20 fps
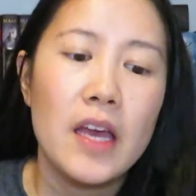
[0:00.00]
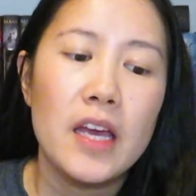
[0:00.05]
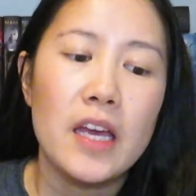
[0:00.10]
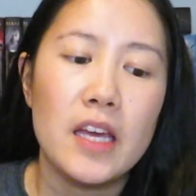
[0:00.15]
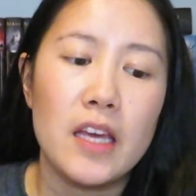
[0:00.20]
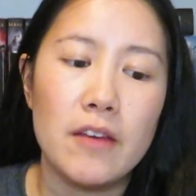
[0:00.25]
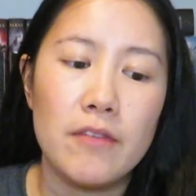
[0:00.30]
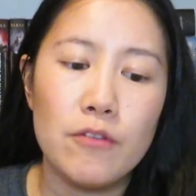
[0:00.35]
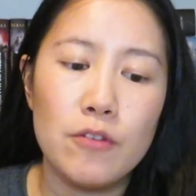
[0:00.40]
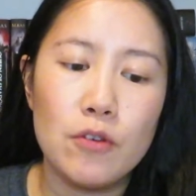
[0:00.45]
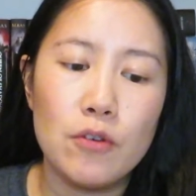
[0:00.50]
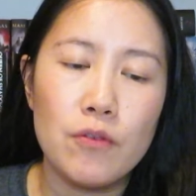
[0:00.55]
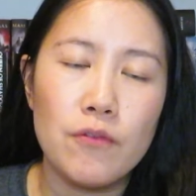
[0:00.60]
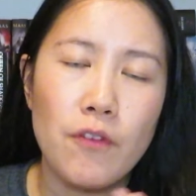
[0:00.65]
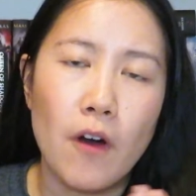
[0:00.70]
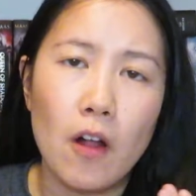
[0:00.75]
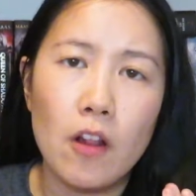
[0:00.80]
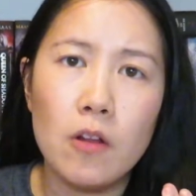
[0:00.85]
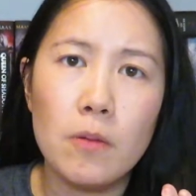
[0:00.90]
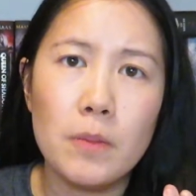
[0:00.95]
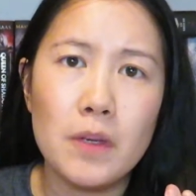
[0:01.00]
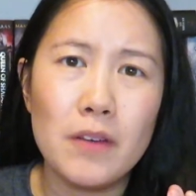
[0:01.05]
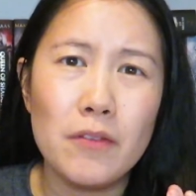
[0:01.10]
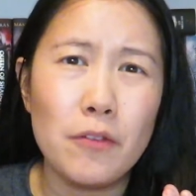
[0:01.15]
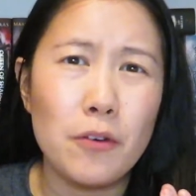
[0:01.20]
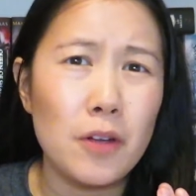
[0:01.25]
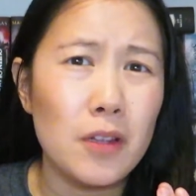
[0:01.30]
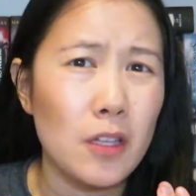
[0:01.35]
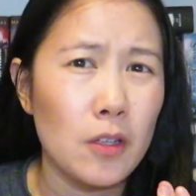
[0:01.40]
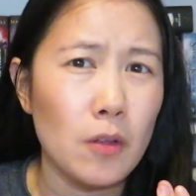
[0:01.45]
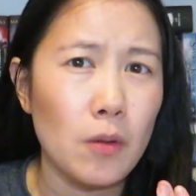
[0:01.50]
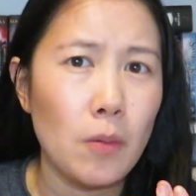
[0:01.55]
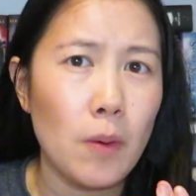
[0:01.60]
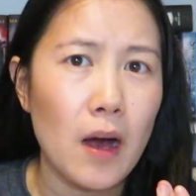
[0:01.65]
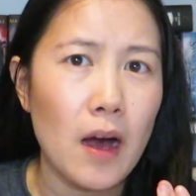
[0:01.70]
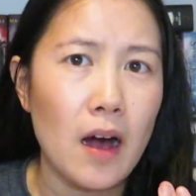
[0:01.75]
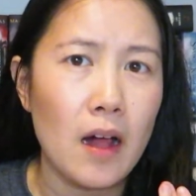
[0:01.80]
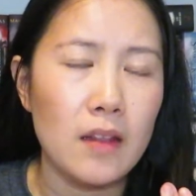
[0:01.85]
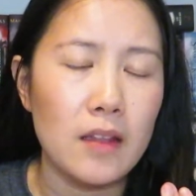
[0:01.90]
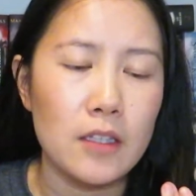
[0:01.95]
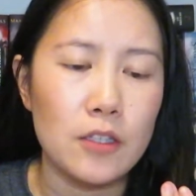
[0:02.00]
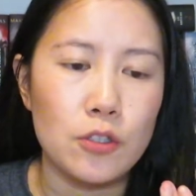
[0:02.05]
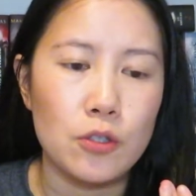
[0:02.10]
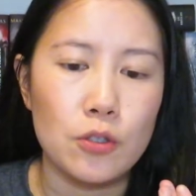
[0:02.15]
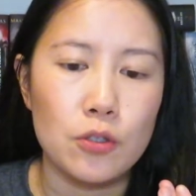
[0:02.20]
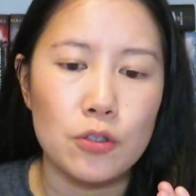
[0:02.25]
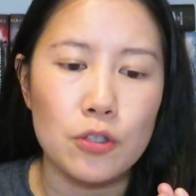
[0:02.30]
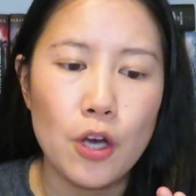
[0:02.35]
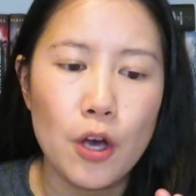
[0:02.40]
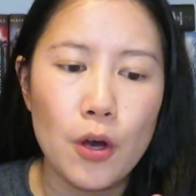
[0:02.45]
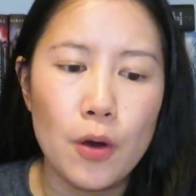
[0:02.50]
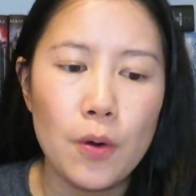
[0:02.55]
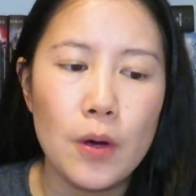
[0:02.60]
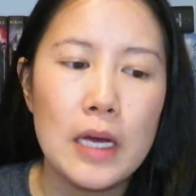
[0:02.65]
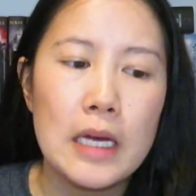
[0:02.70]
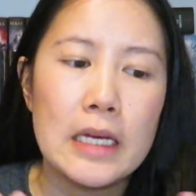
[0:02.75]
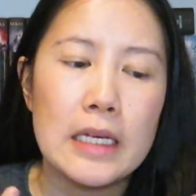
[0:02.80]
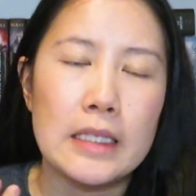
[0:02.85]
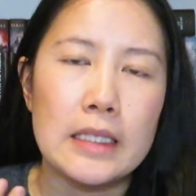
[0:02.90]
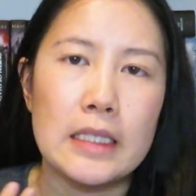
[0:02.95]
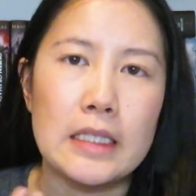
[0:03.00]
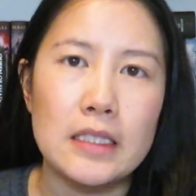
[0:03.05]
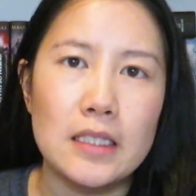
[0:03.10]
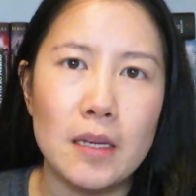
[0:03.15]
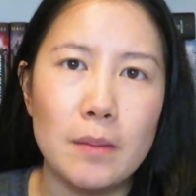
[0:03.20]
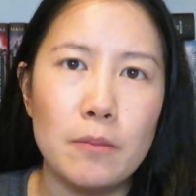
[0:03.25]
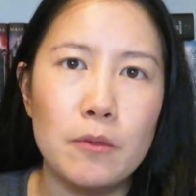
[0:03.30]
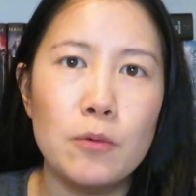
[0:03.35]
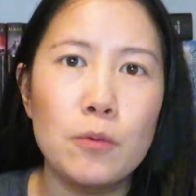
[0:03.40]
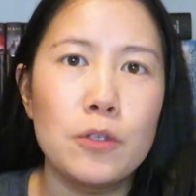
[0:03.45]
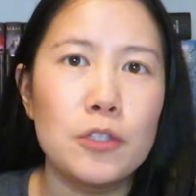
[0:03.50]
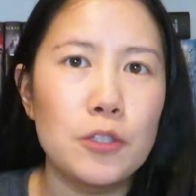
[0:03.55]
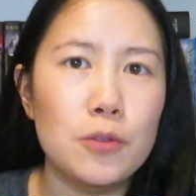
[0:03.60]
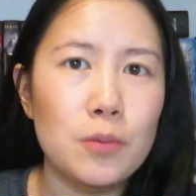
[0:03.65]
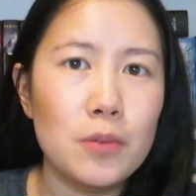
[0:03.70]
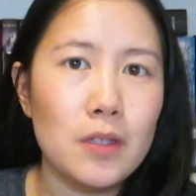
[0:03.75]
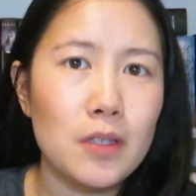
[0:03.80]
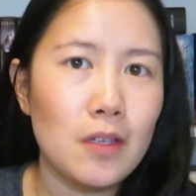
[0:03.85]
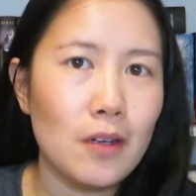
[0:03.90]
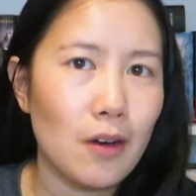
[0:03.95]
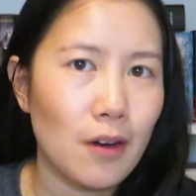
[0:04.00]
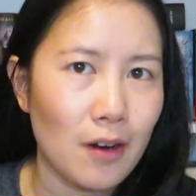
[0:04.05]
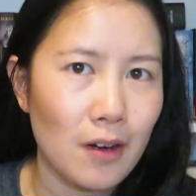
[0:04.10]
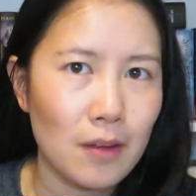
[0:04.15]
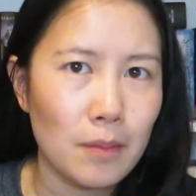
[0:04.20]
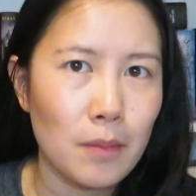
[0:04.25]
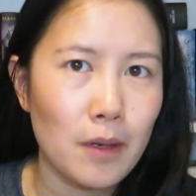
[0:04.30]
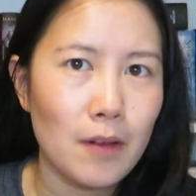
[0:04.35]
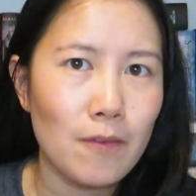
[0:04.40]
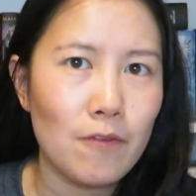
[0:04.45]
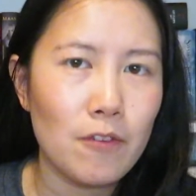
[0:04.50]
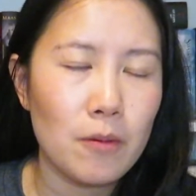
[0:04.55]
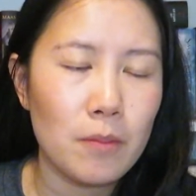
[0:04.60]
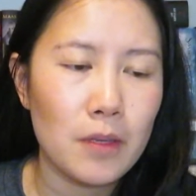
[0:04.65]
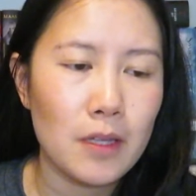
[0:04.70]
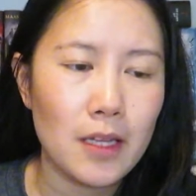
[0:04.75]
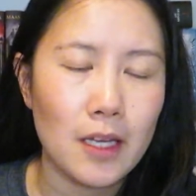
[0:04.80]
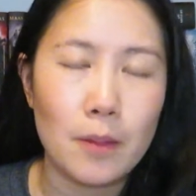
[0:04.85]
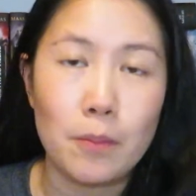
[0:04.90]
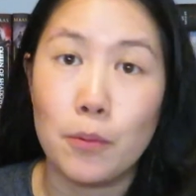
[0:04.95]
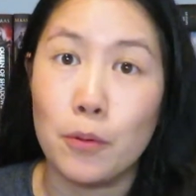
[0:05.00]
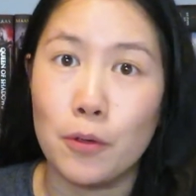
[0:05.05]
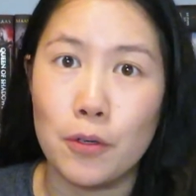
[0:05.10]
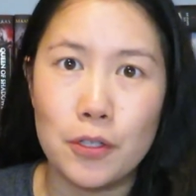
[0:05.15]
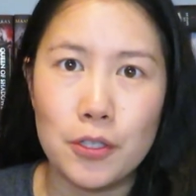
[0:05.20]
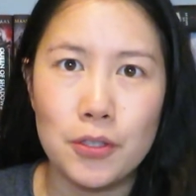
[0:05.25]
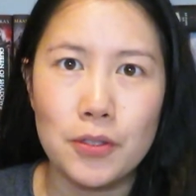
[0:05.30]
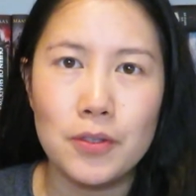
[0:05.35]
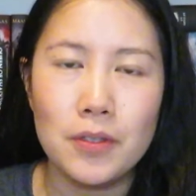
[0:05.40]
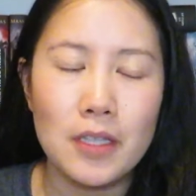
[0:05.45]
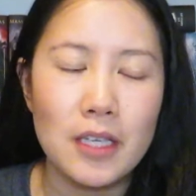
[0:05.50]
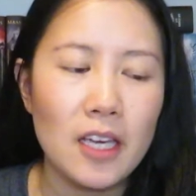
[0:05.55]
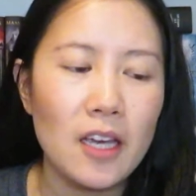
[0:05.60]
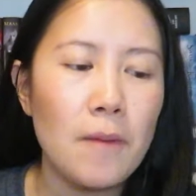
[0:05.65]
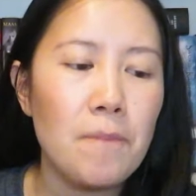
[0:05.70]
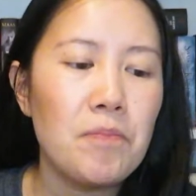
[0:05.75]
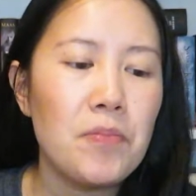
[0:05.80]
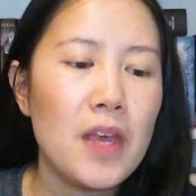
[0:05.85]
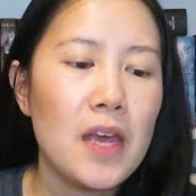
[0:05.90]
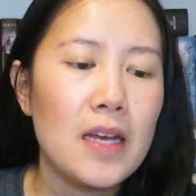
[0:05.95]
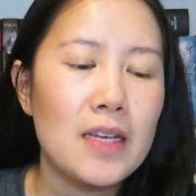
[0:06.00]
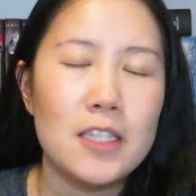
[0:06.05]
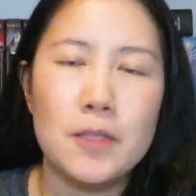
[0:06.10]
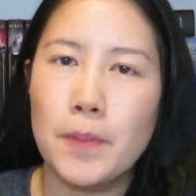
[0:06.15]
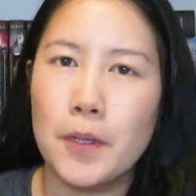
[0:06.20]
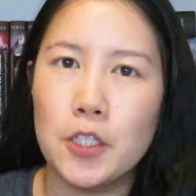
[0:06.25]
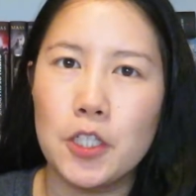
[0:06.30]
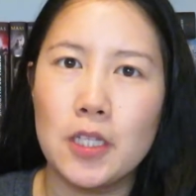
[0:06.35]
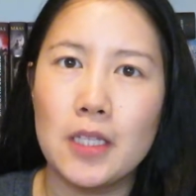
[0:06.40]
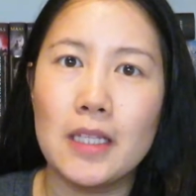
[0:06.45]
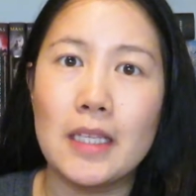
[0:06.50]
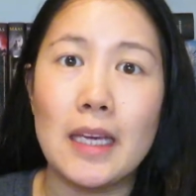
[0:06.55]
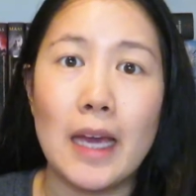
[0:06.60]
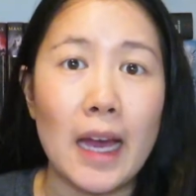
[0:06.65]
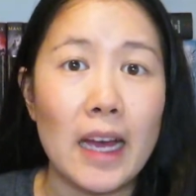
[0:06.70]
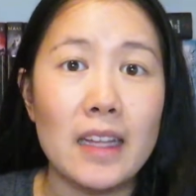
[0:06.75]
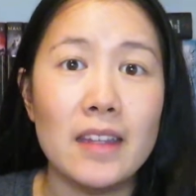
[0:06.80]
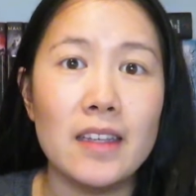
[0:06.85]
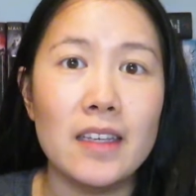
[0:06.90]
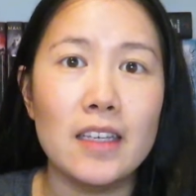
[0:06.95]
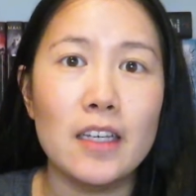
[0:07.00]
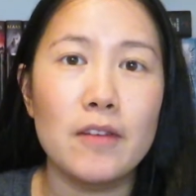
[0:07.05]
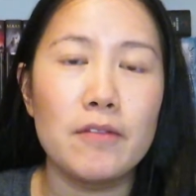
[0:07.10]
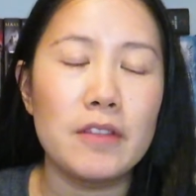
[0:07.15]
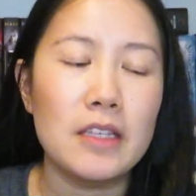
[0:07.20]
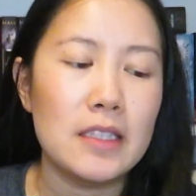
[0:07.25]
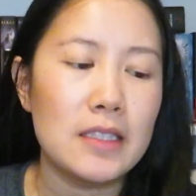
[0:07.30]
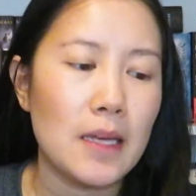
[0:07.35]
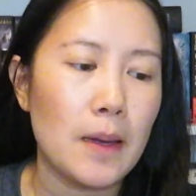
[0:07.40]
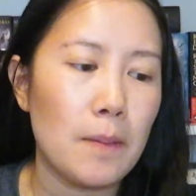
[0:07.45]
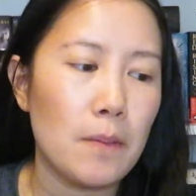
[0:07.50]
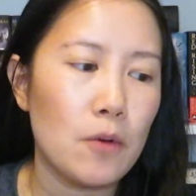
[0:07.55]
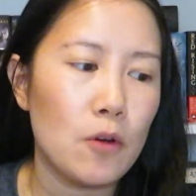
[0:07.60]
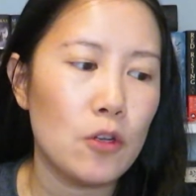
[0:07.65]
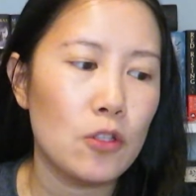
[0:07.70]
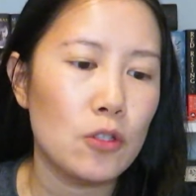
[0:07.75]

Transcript: If you follow me for a little while, then you'll know December was a really hard month for me, like personally, especially the ending of December.